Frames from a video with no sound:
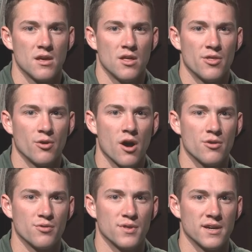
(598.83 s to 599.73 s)
There are
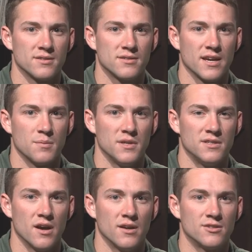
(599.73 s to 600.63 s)
other things that can be
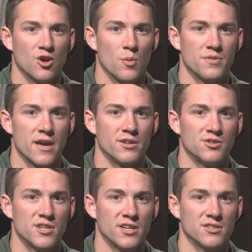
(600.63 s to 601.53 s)
done to open that
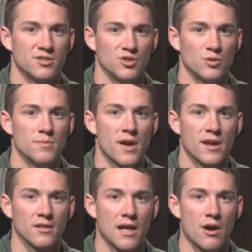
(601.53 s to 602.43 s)
eustachian tube and
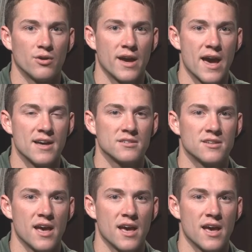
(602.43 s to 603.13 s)
allow gas to